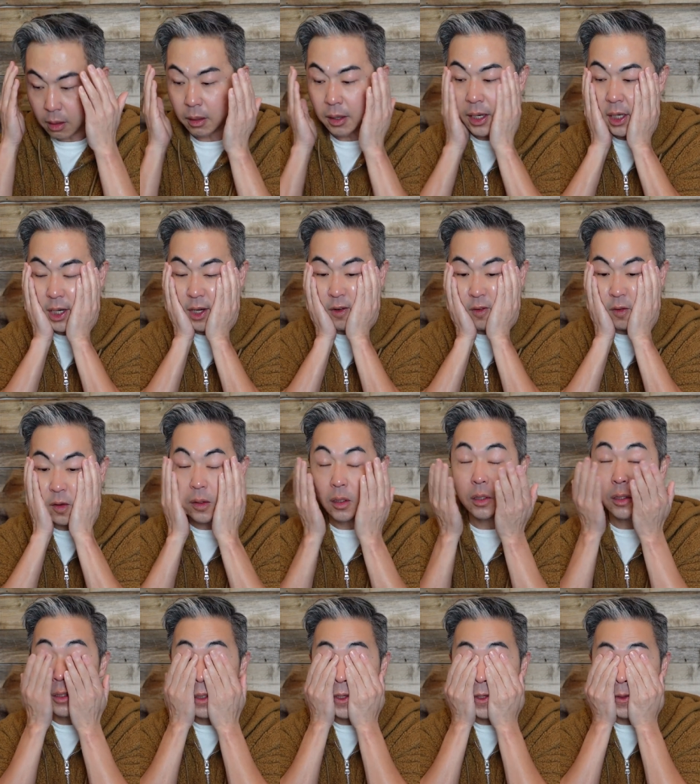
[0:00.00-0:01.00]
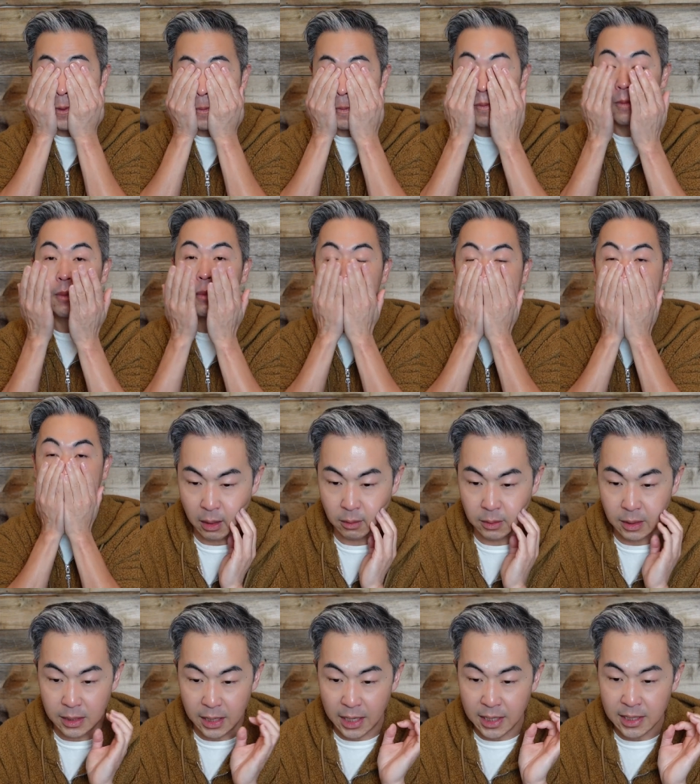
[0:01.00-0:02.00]
Okay, that feels good. Now
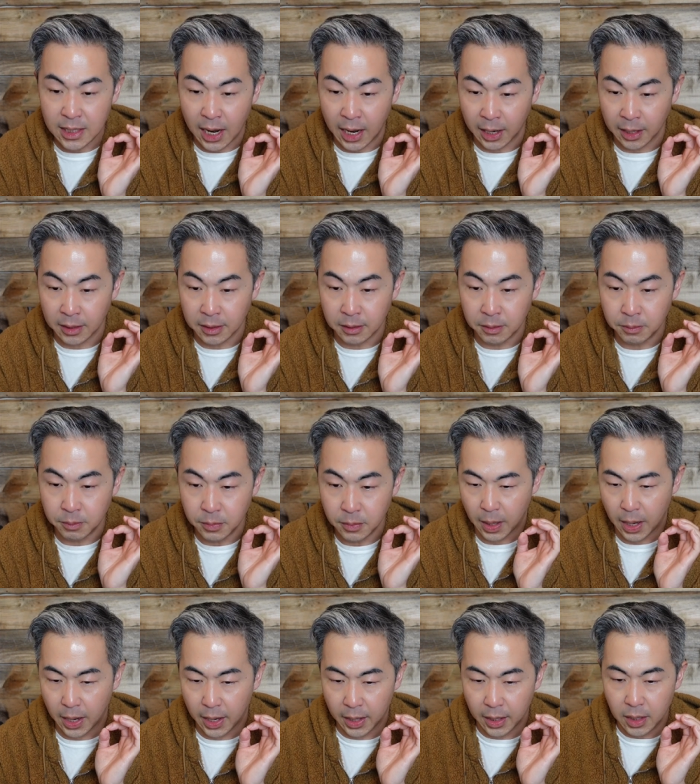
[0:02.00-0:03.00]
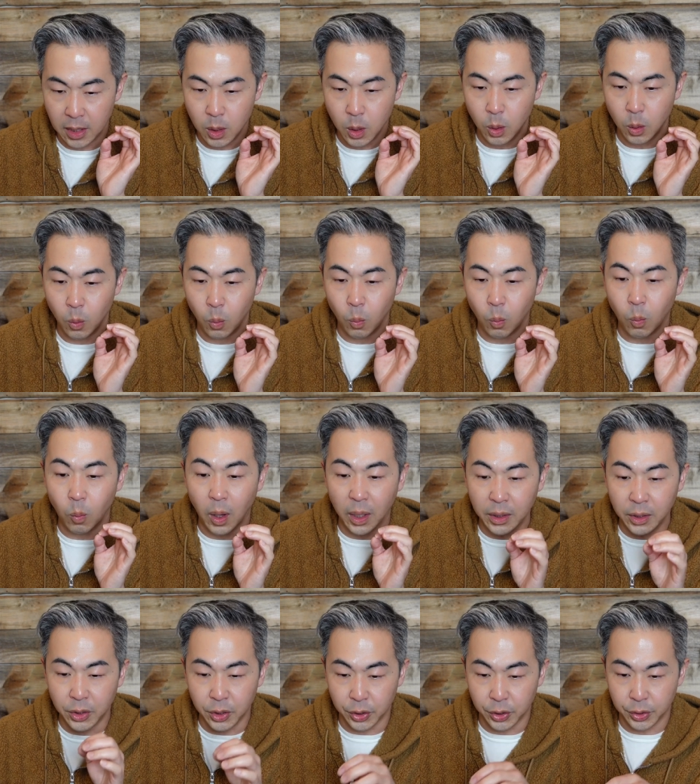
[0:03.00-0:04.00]
the next item by
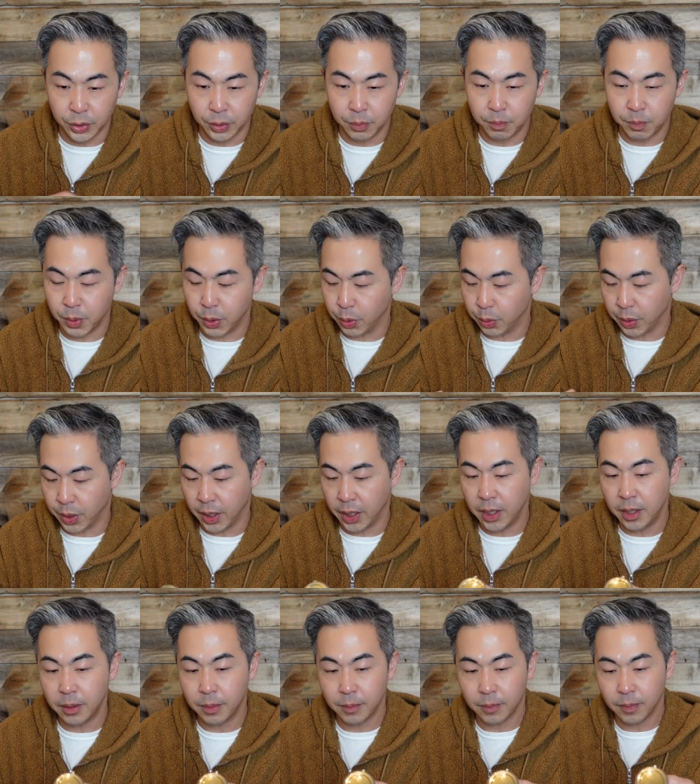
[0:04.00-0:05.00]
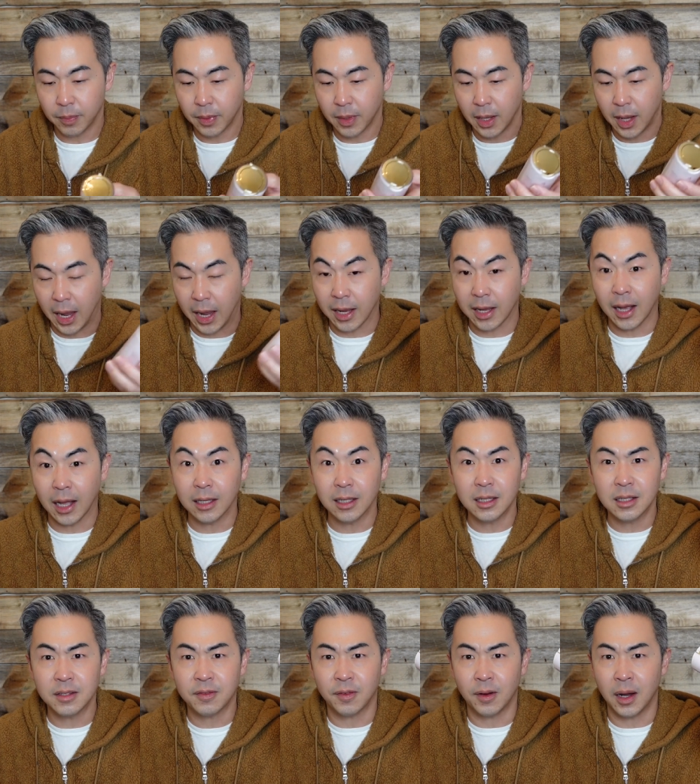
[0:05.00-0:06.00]
Wander Beauty I got
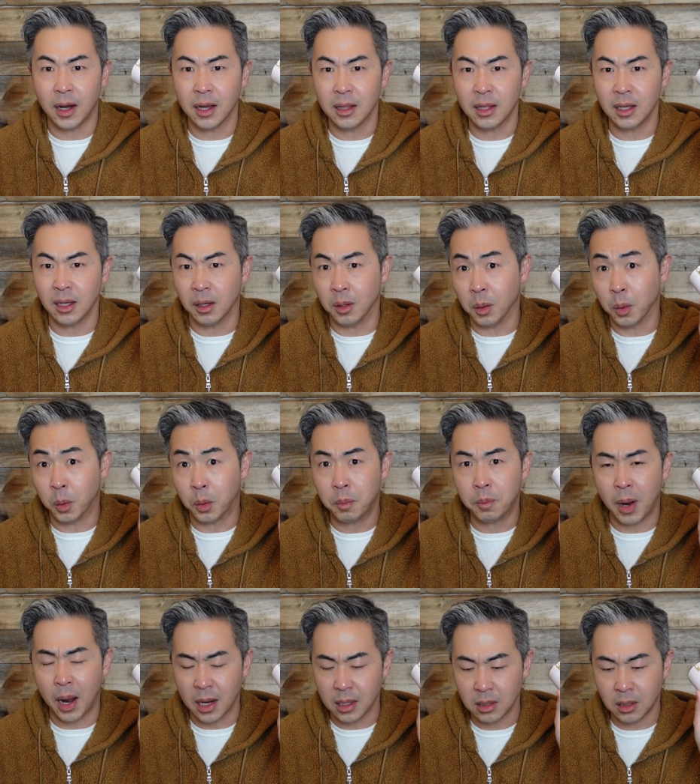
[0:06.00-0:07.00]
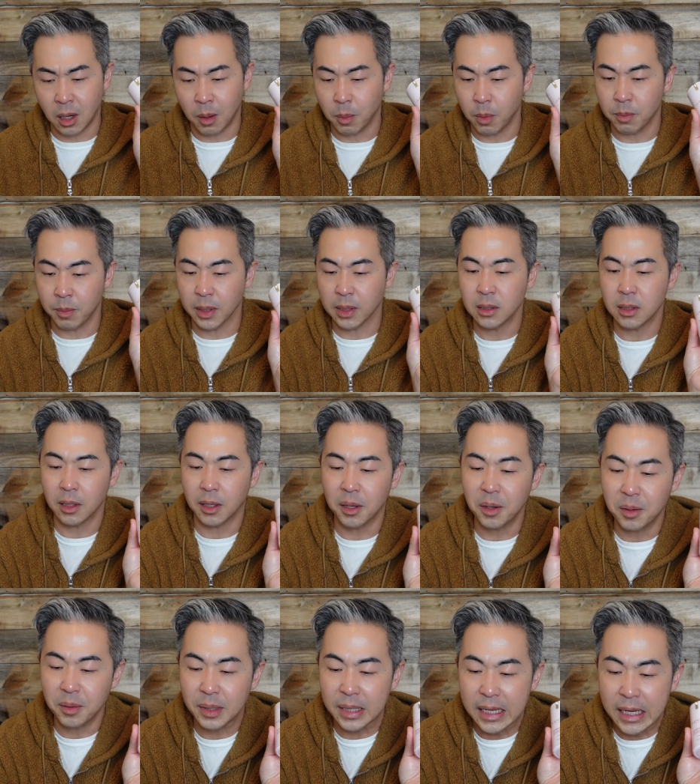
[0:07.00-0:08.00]
this from I think Allure box a couple months
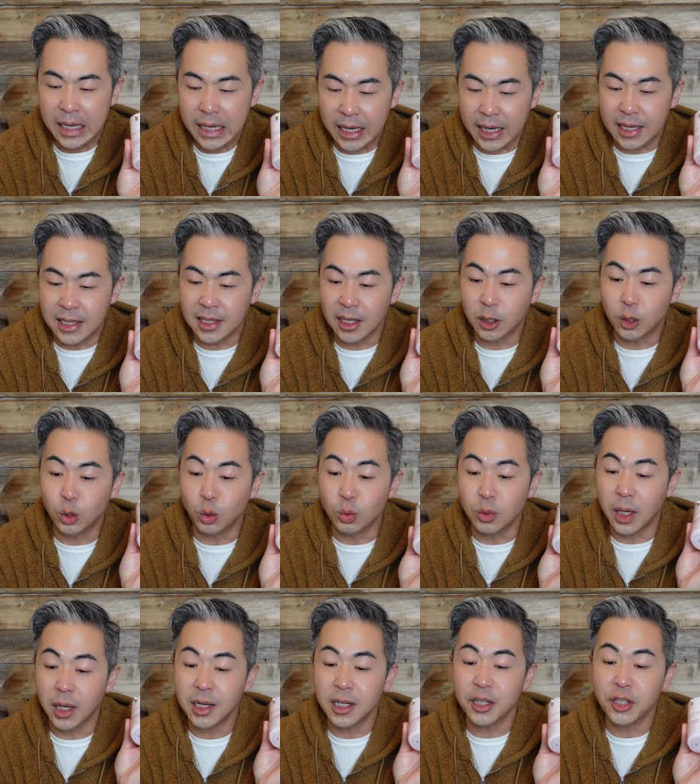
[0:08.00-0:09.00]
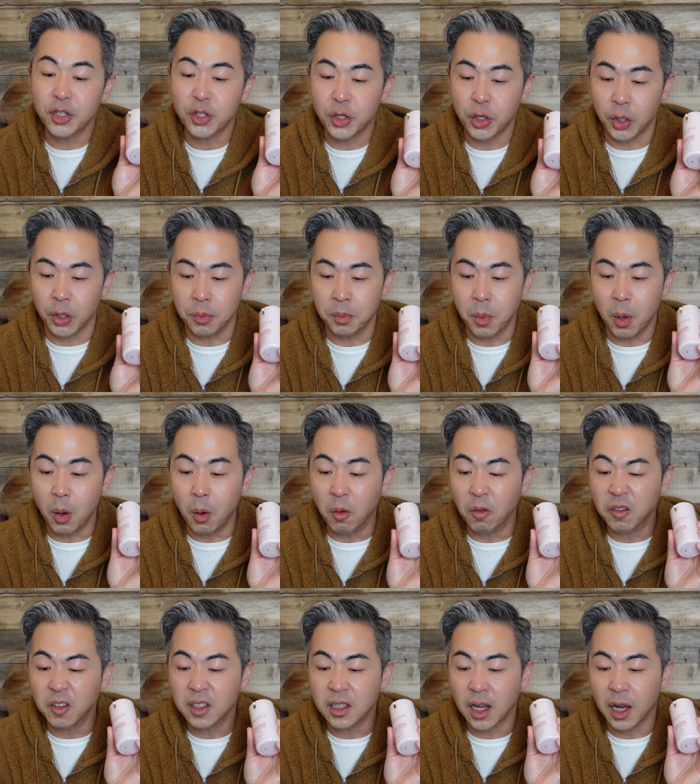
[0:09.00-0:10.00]
ago. It said do not disturb
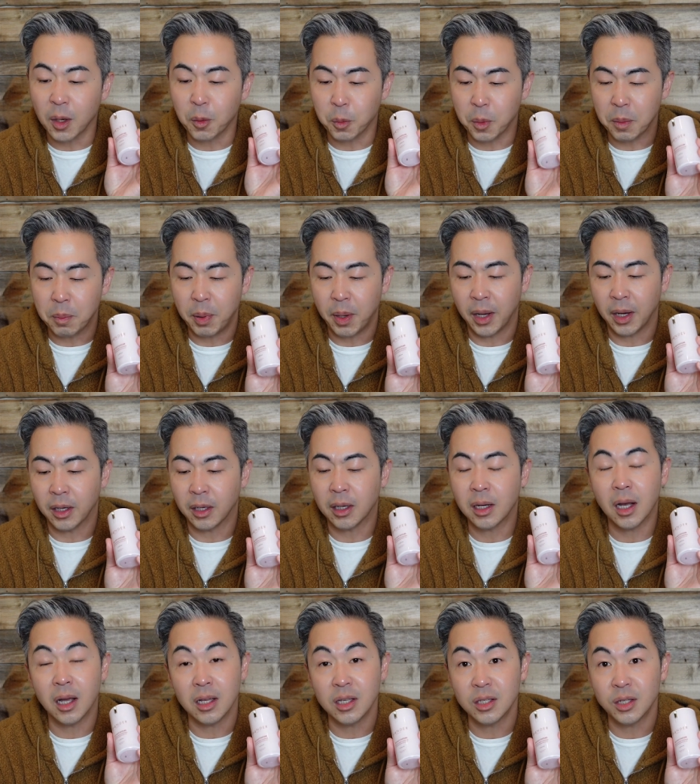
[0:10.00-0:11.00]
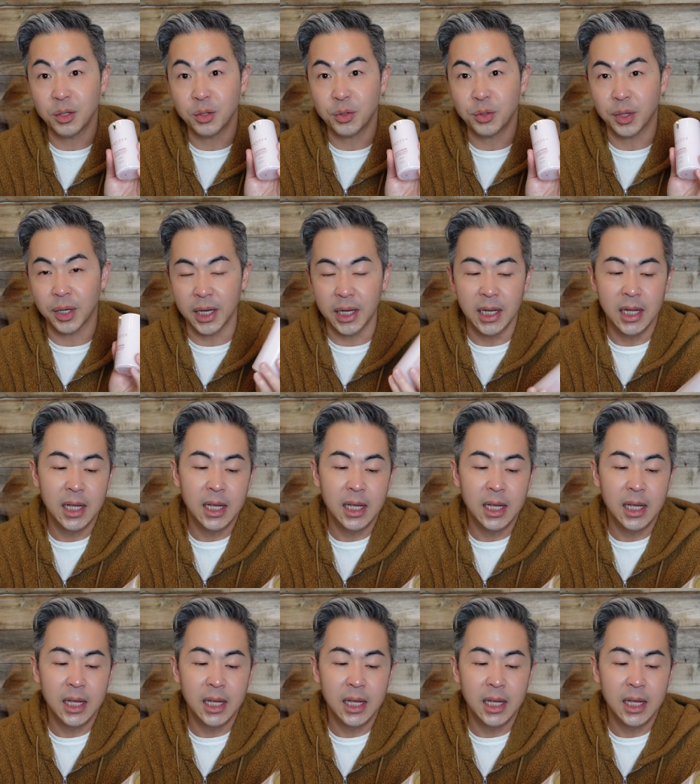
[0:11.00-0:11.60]
overnight repair concentrate.